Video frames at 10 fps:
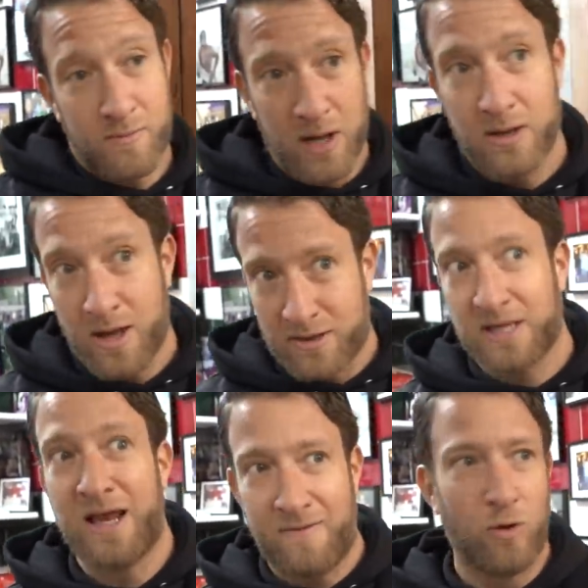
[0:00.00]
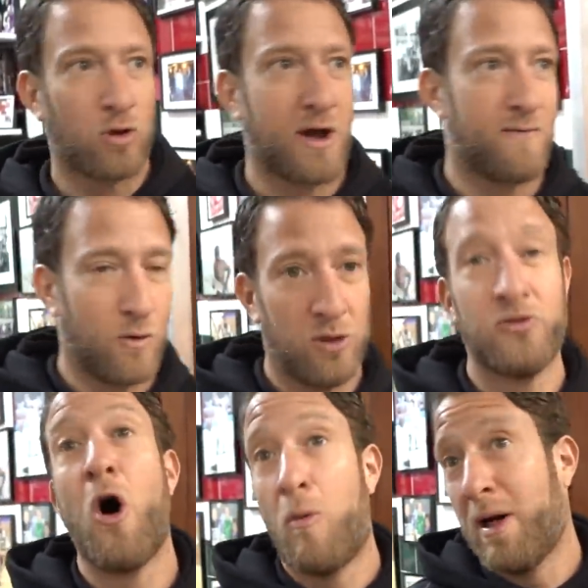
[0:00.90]
by I think Navy will cover. We'll
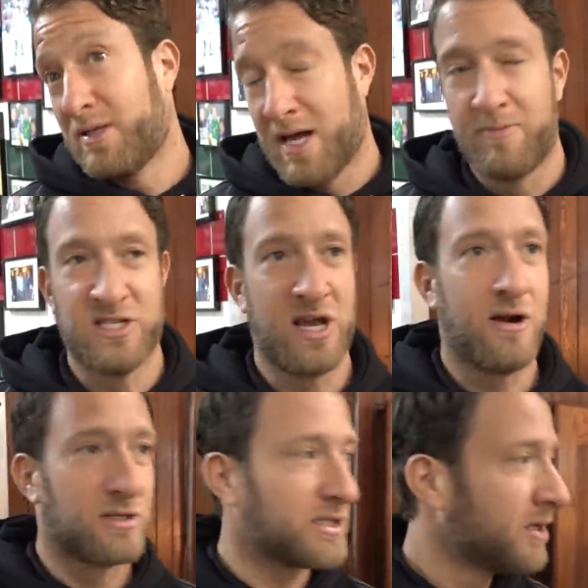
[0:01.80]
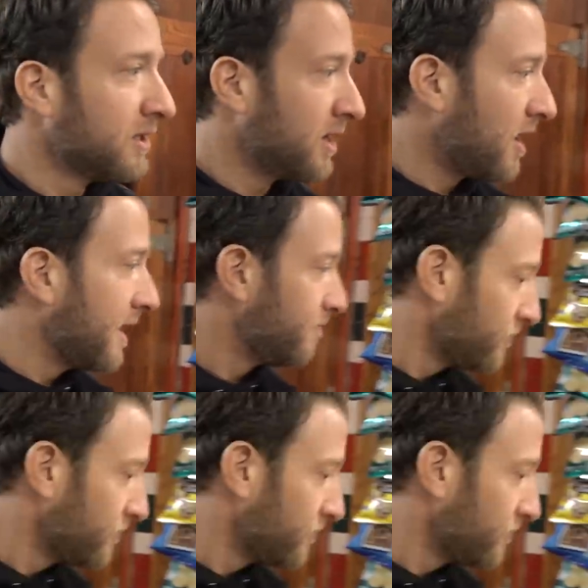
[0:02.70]
know by the time this airs. All right,